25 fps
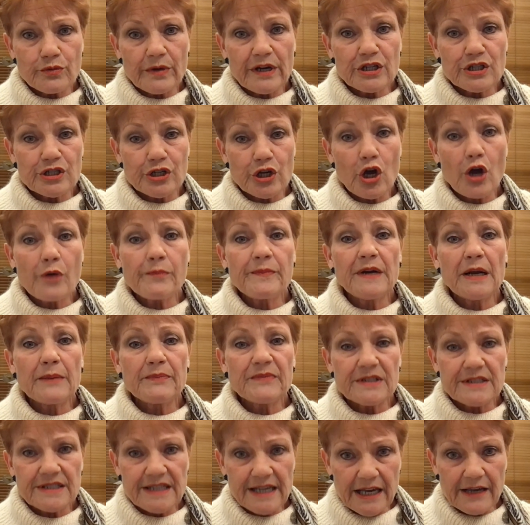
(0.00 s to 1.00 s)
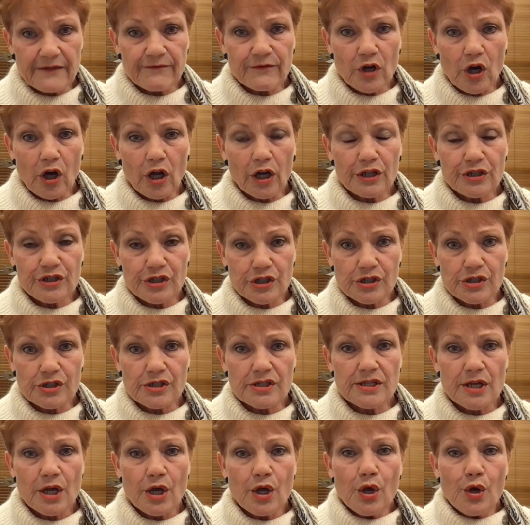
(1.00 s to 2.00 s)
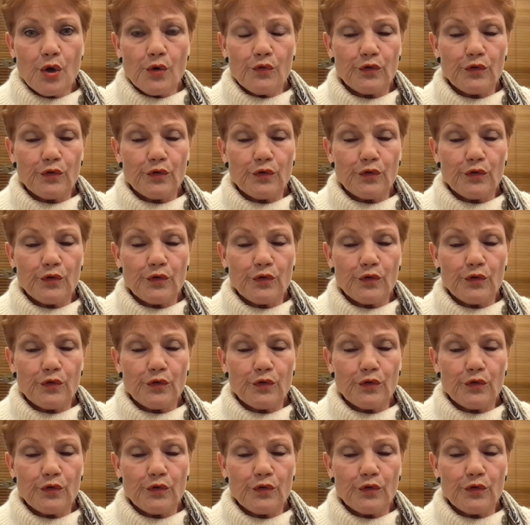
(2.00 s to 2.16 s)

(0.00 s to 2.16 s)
to actually open up the TAFE colleges